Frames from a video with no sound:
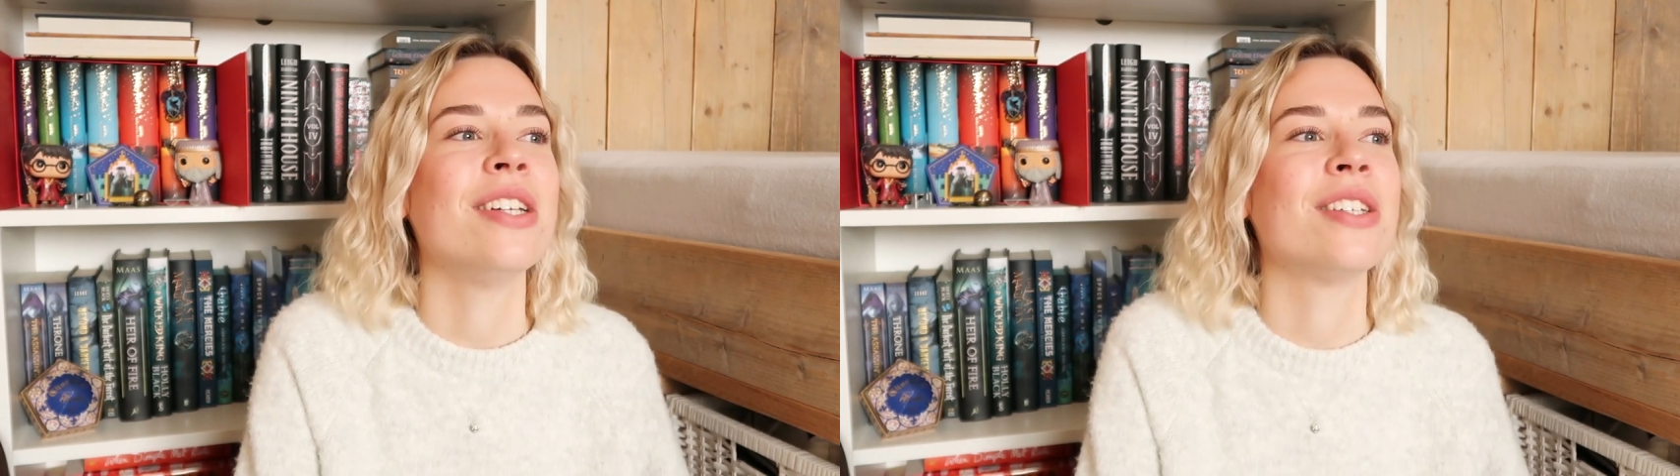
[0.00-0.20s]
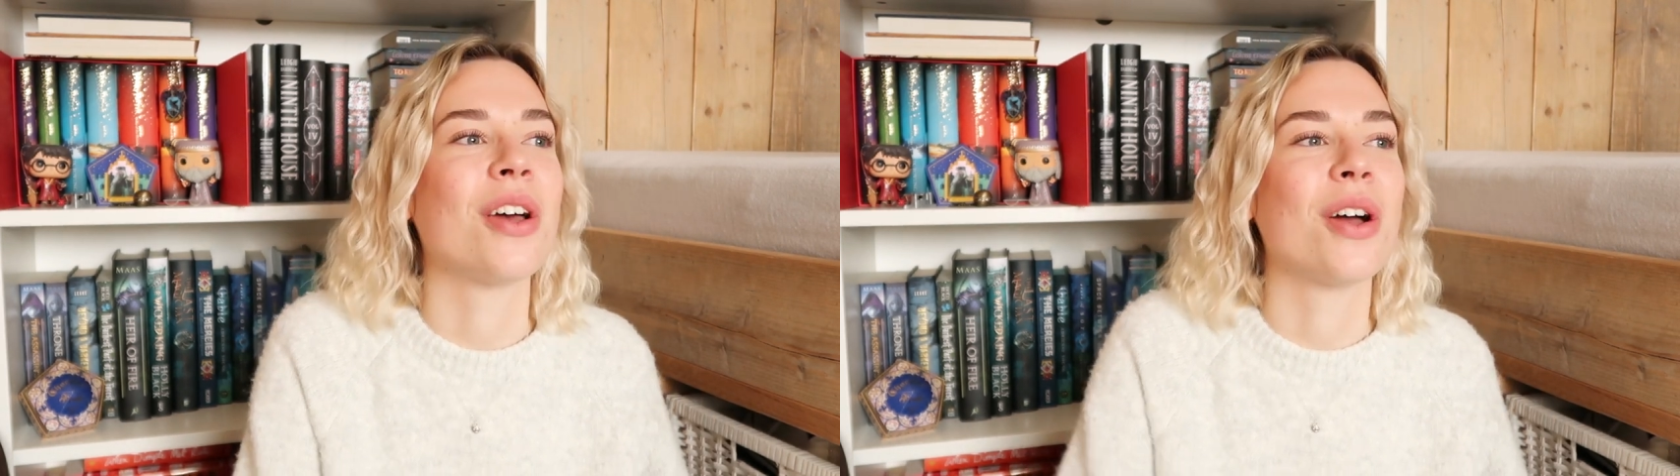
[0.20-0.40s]

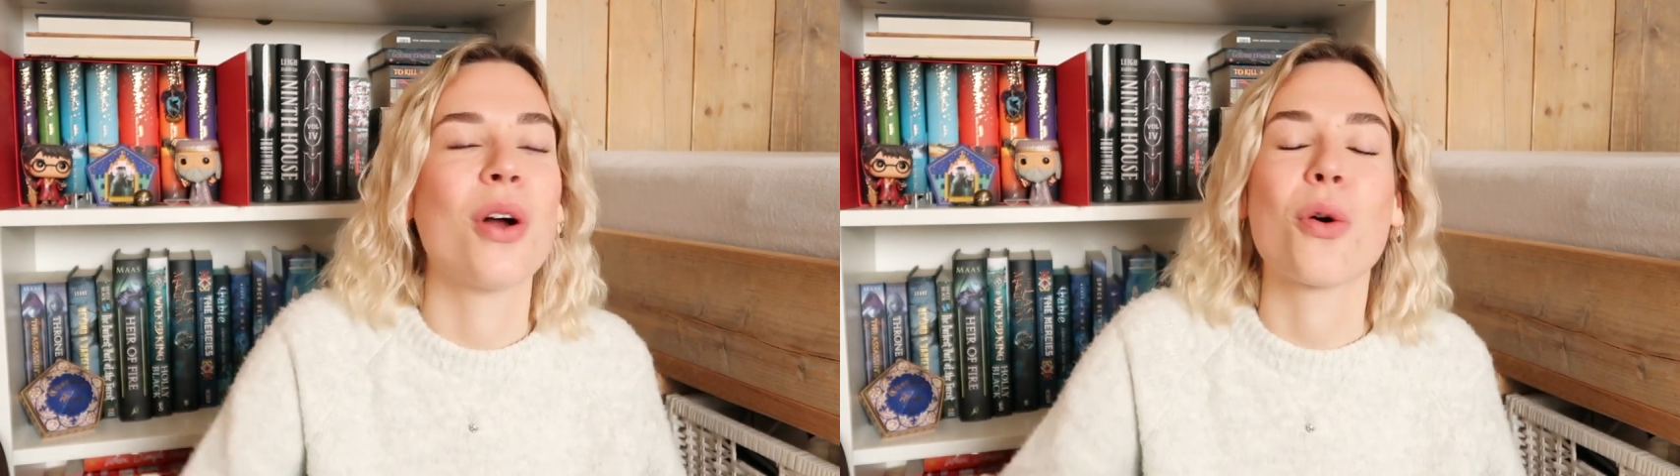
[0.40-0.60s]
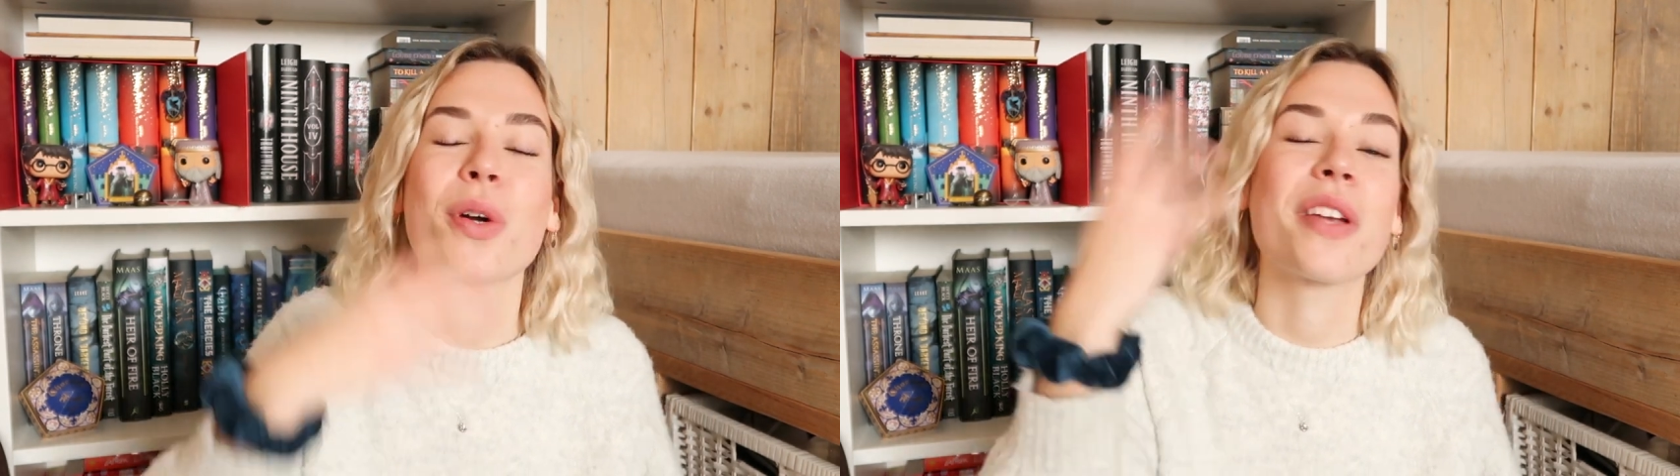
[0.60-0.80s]
to
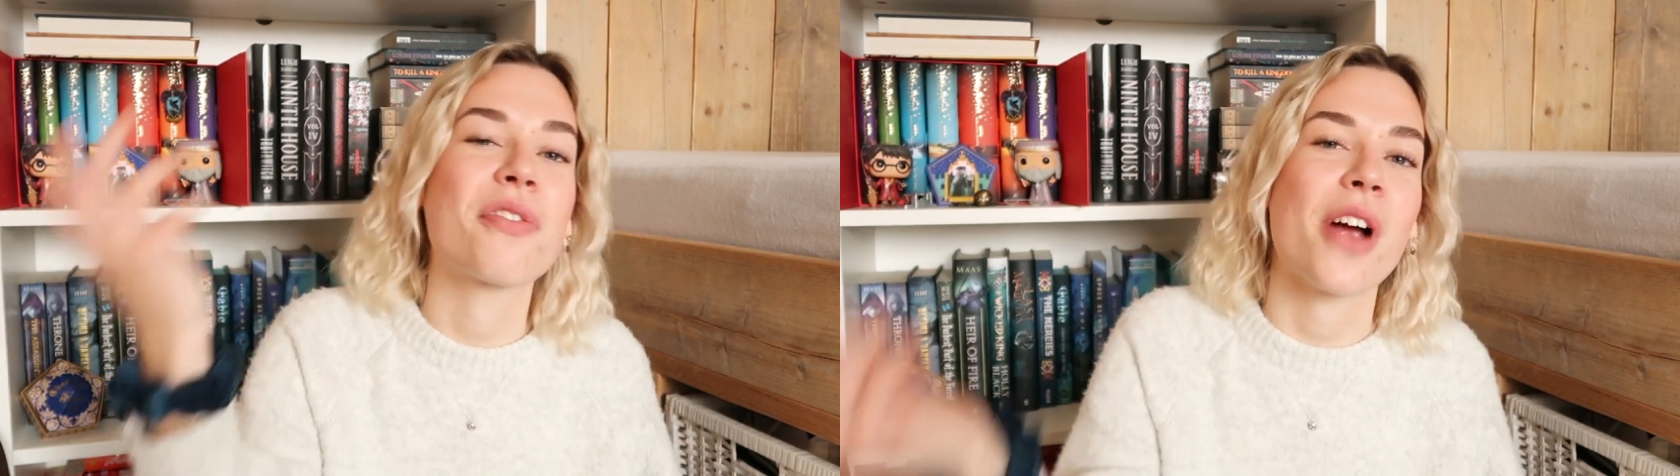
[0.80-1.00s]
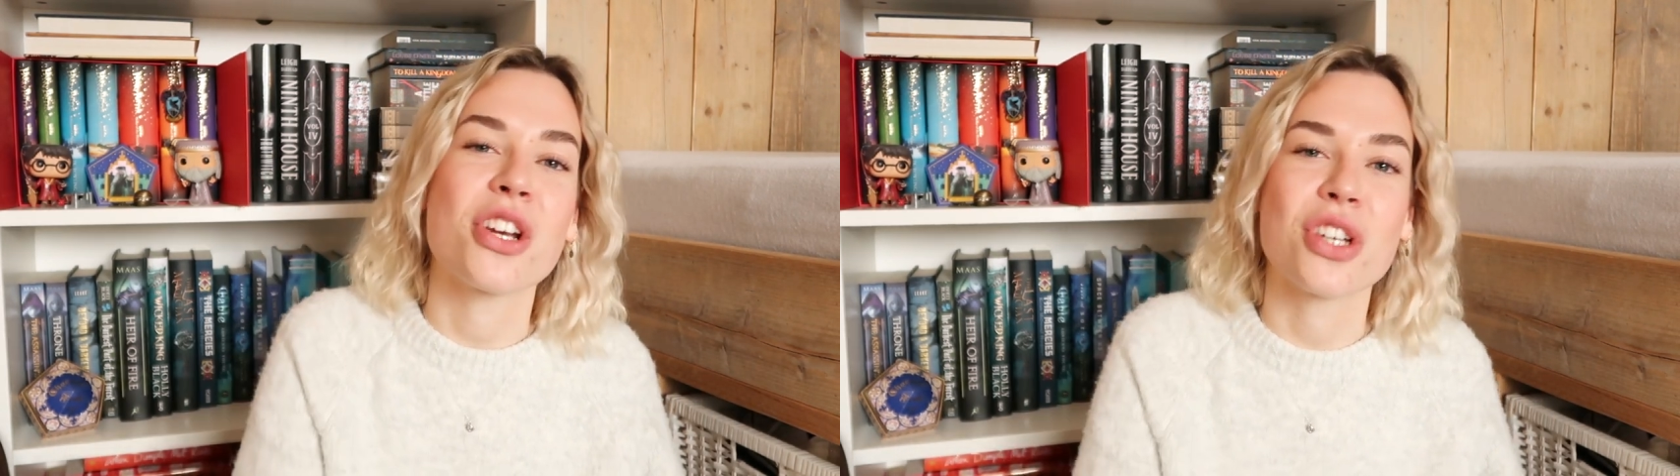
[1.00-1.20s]

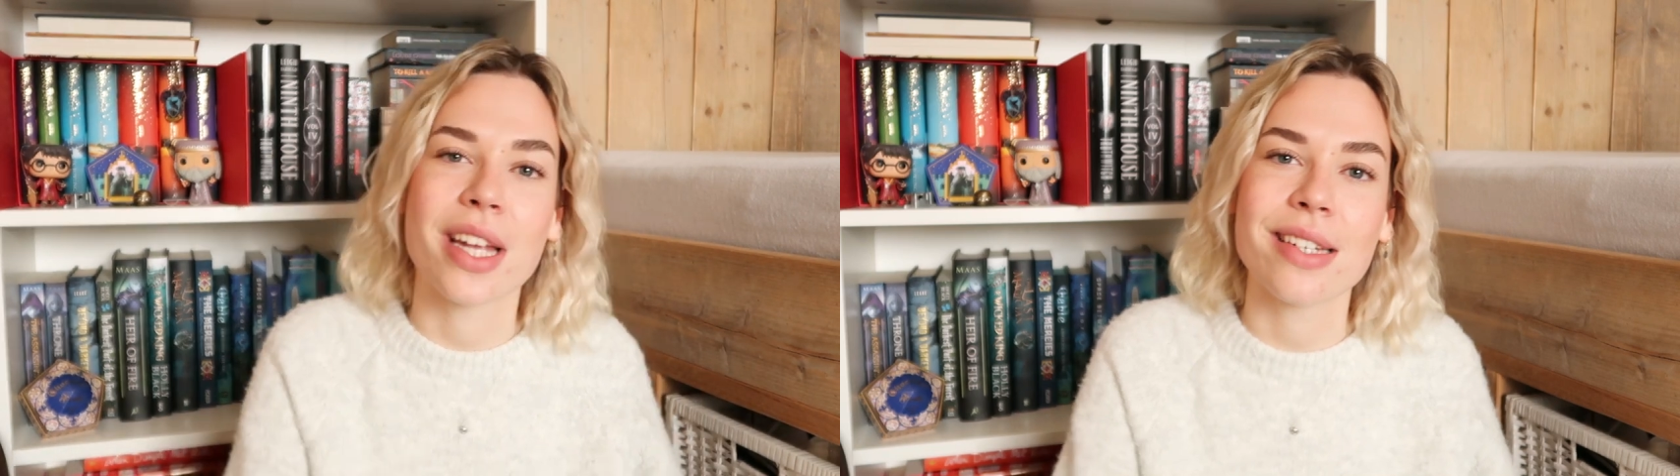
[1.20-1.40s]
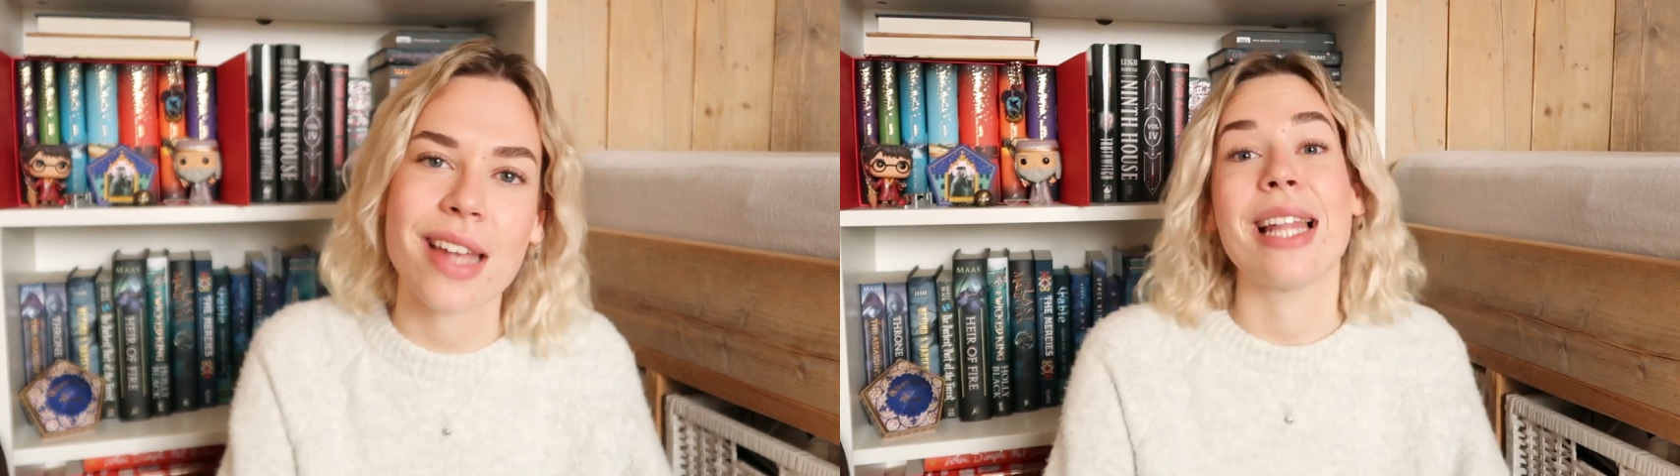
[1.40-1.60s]
refreshen it.